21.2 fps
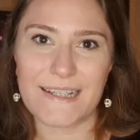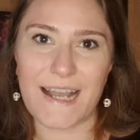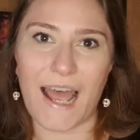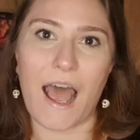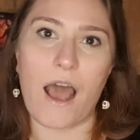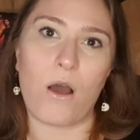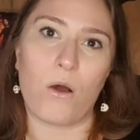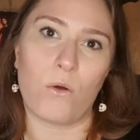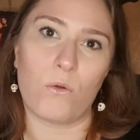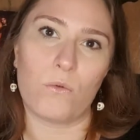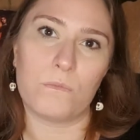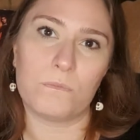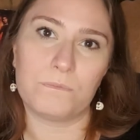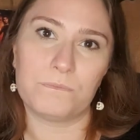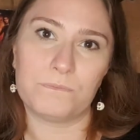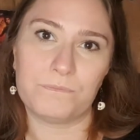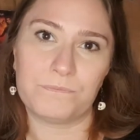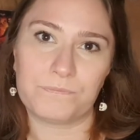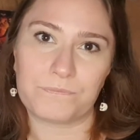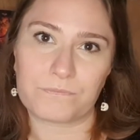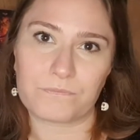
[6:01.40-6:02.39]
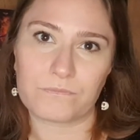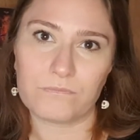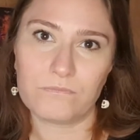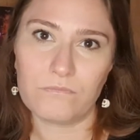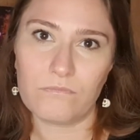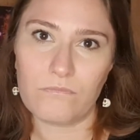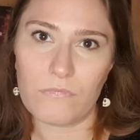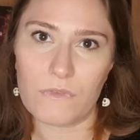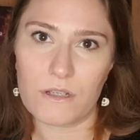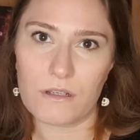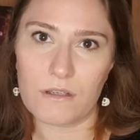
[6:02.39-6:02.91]
out,
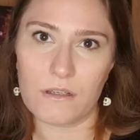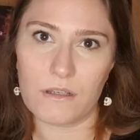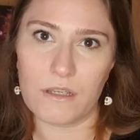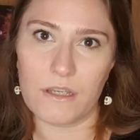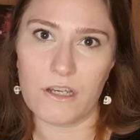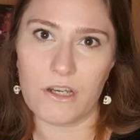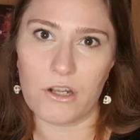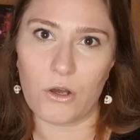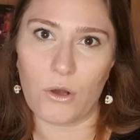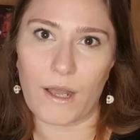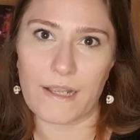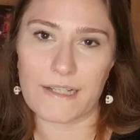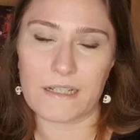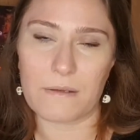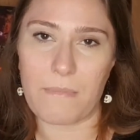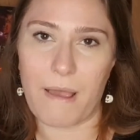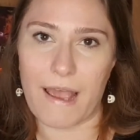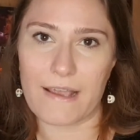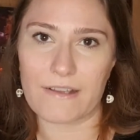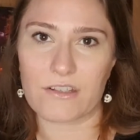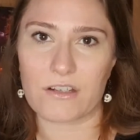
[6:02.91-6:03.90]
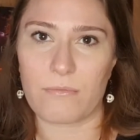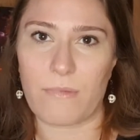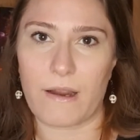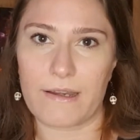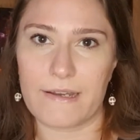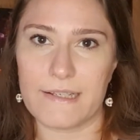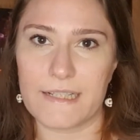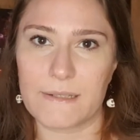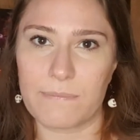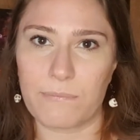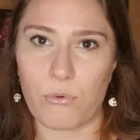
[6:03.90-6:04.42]
you know, as a mastermind,
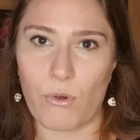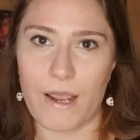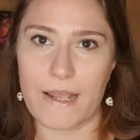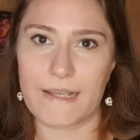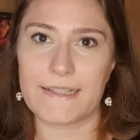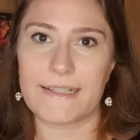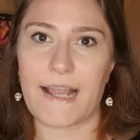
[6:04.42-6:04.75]
he spreads